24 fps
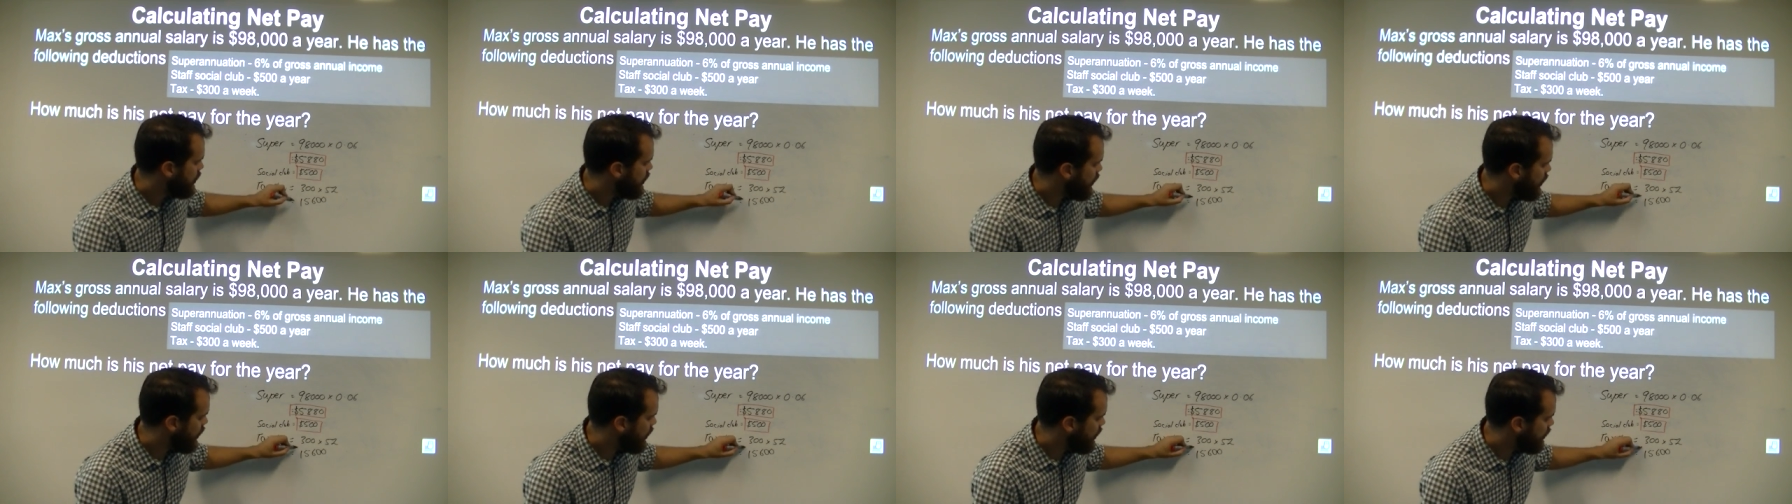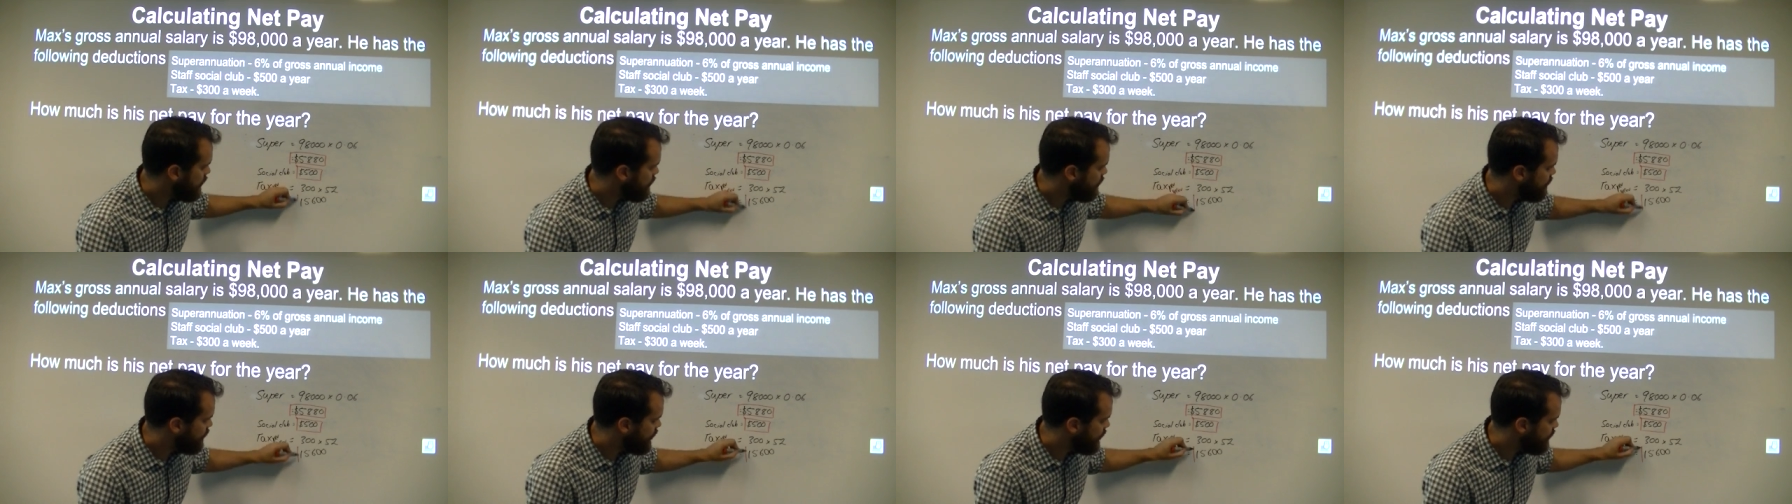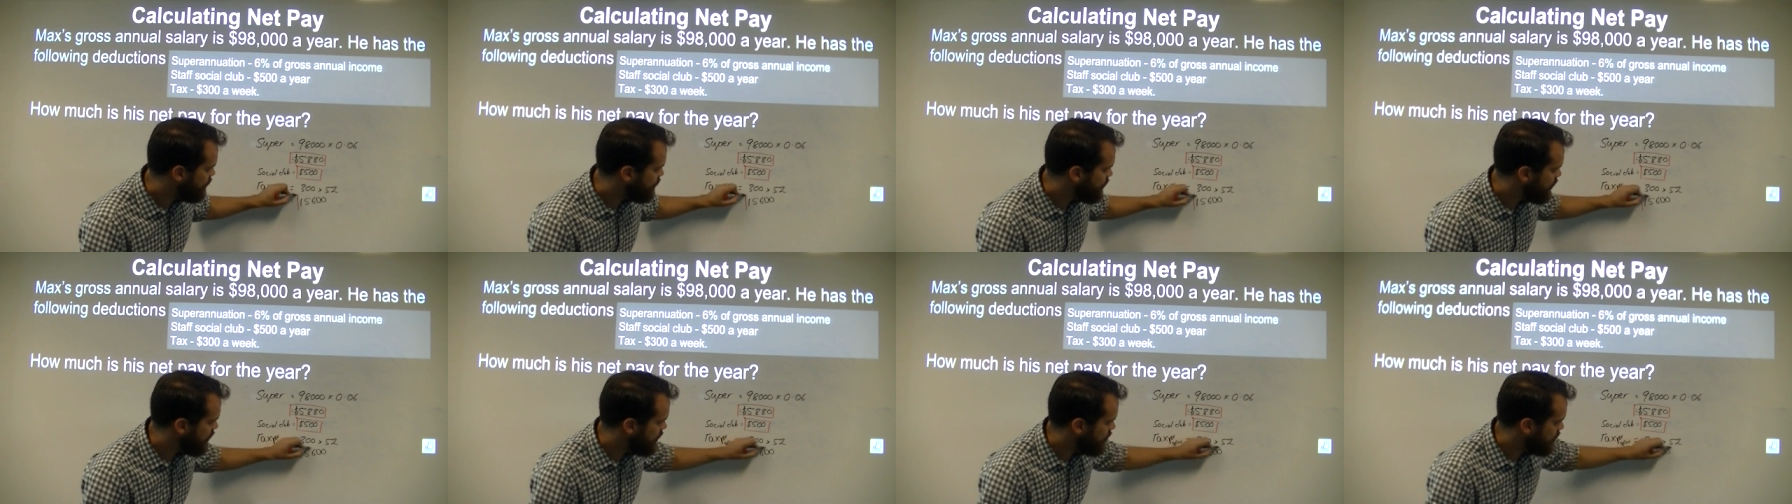and
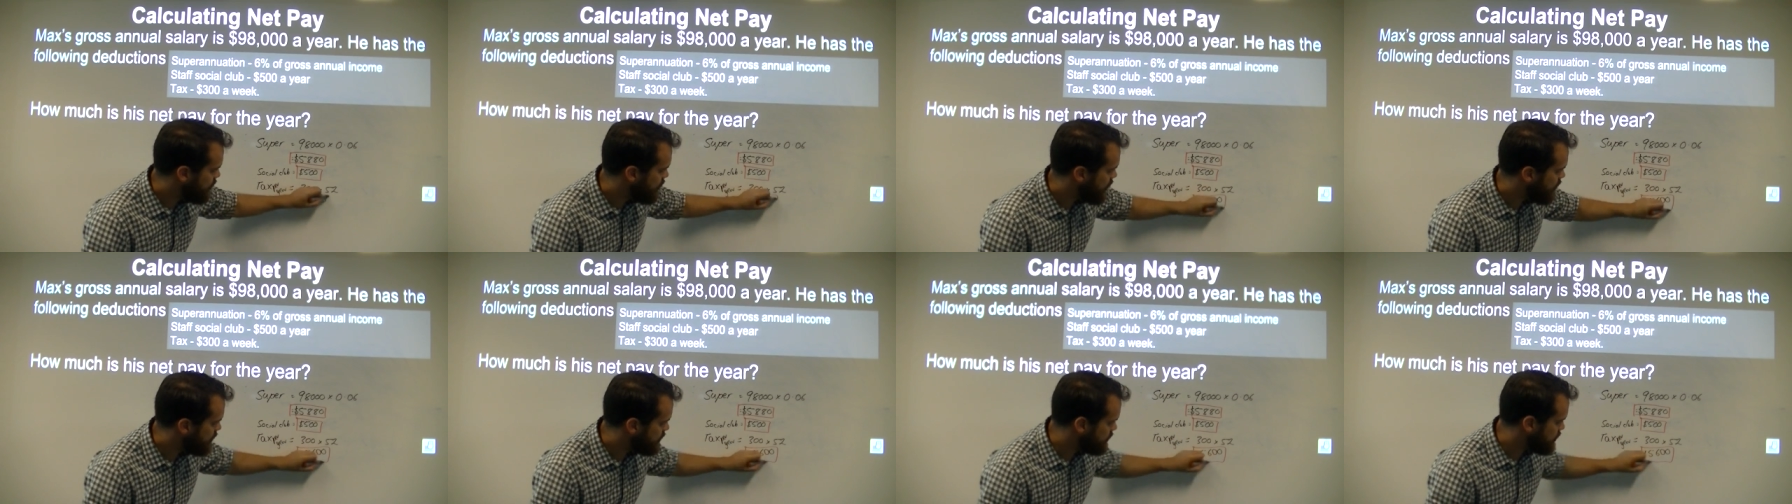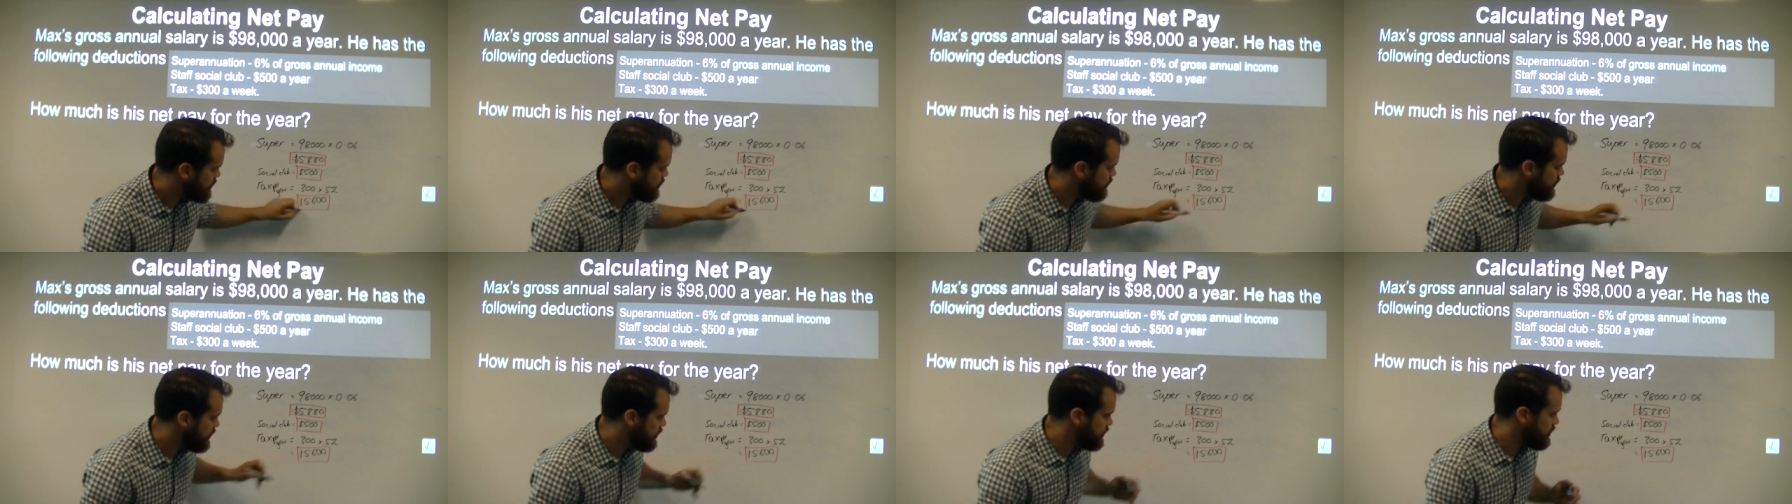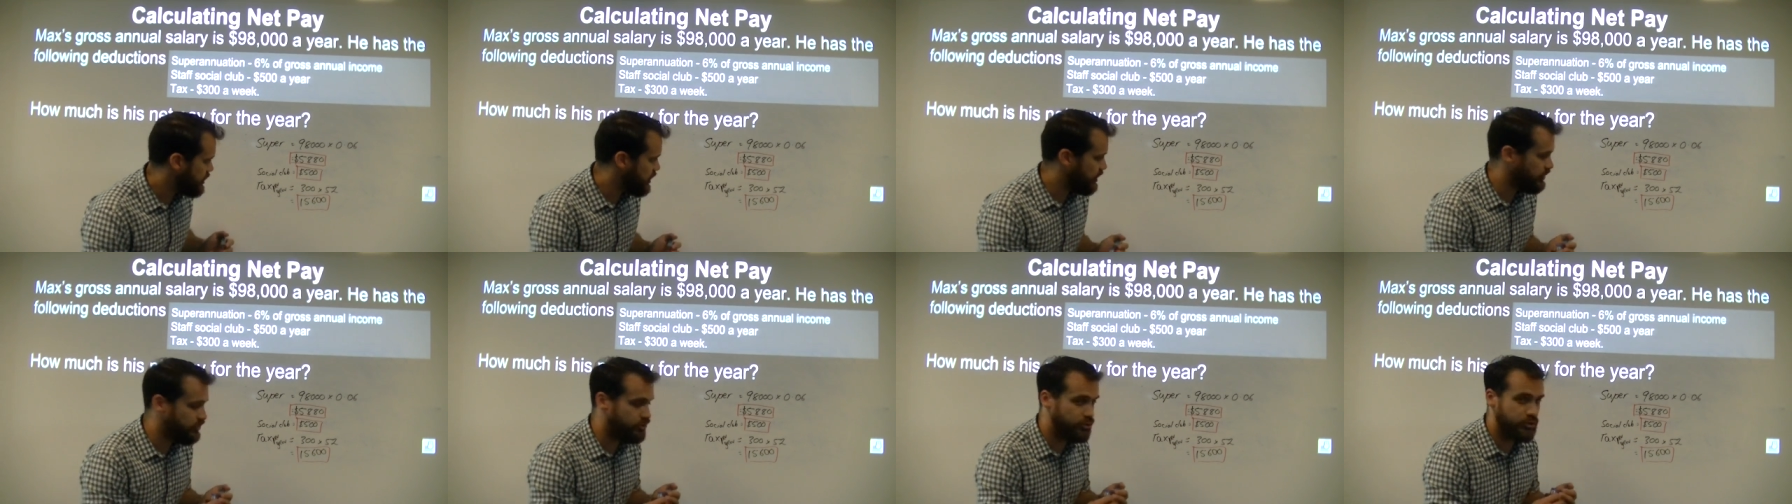
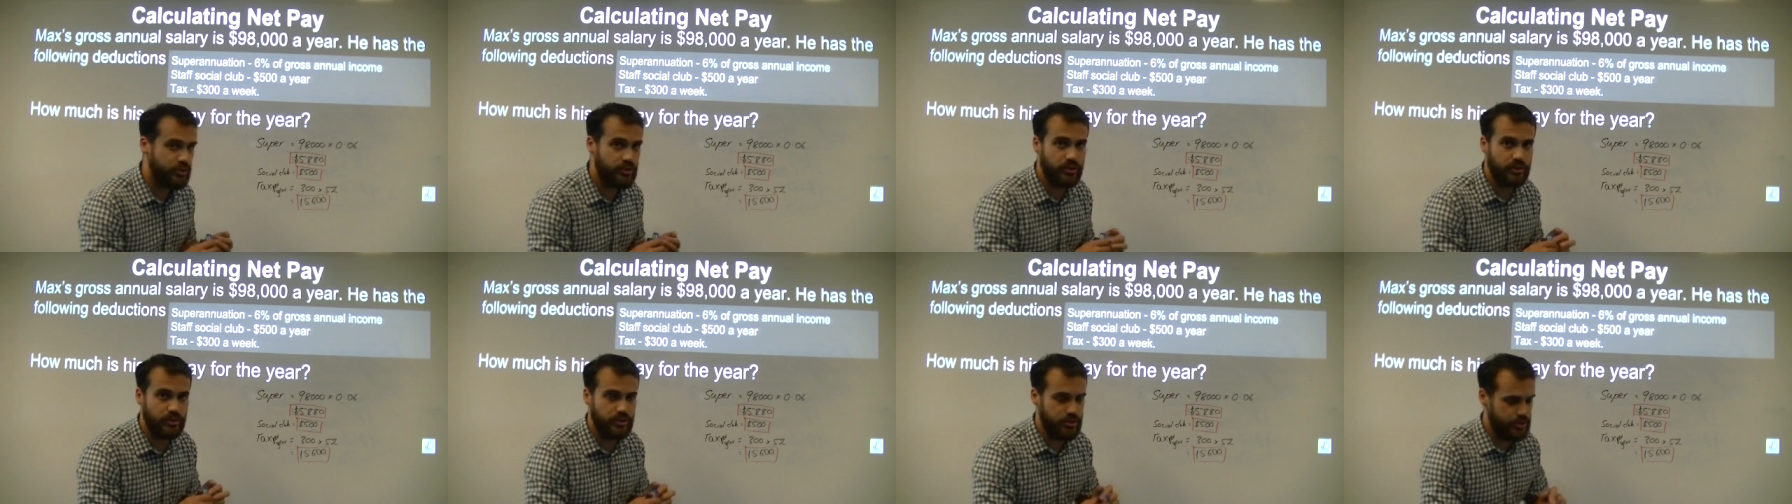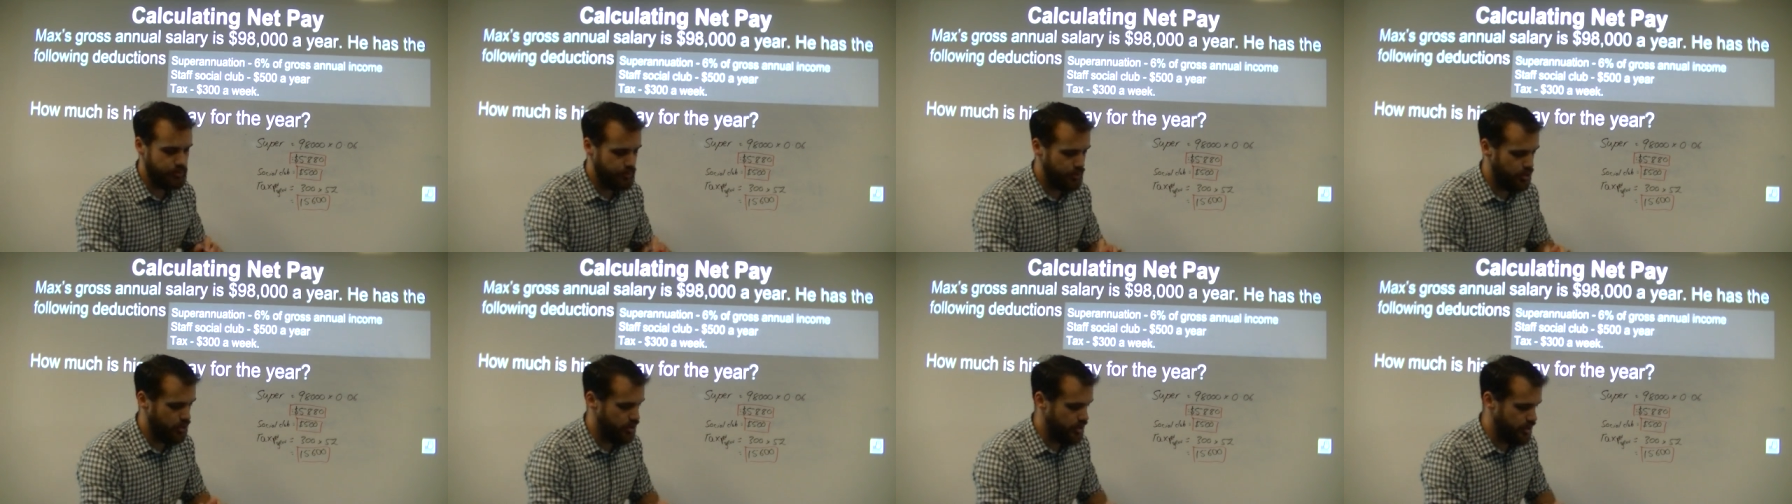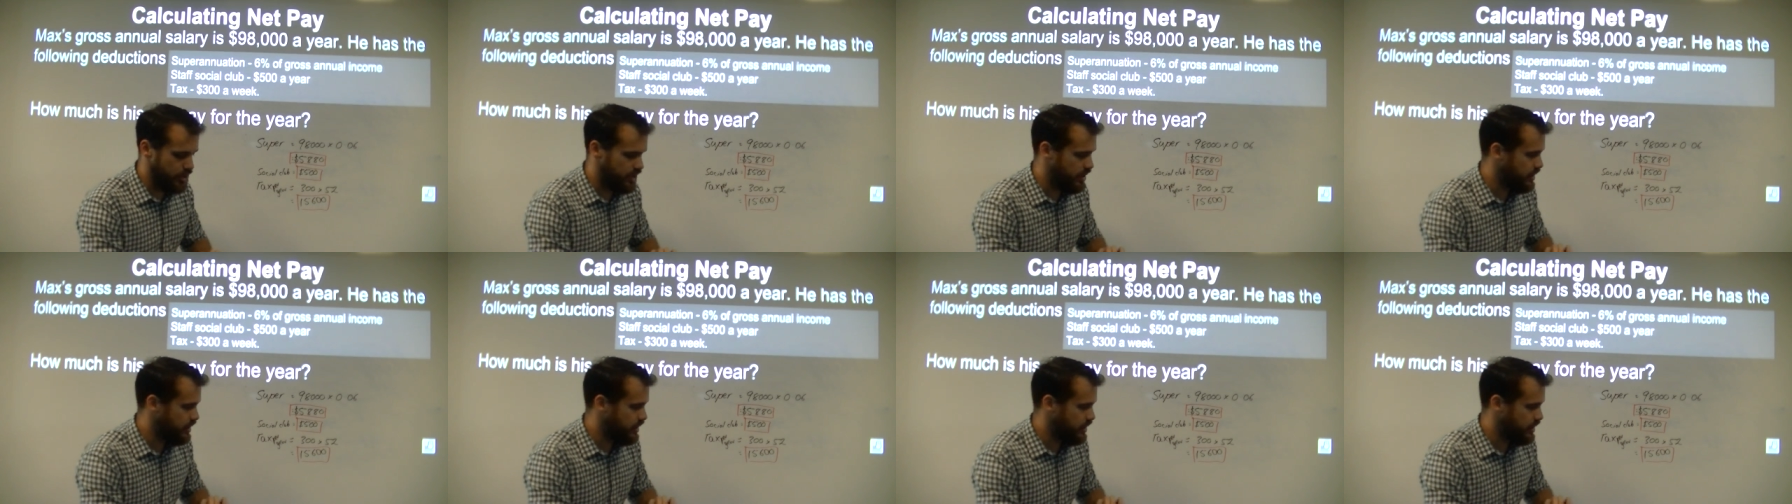$15,600 per